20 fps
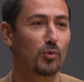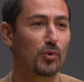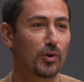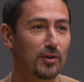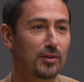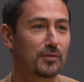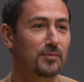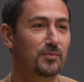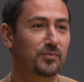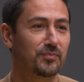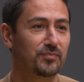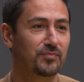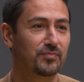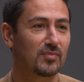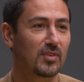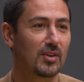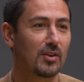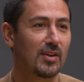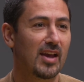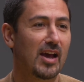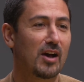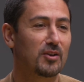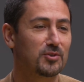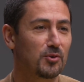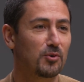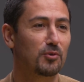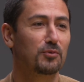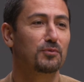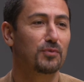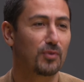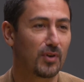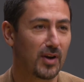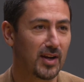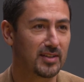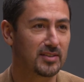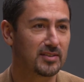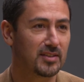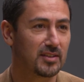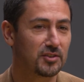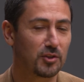word, household
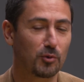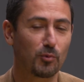phrase.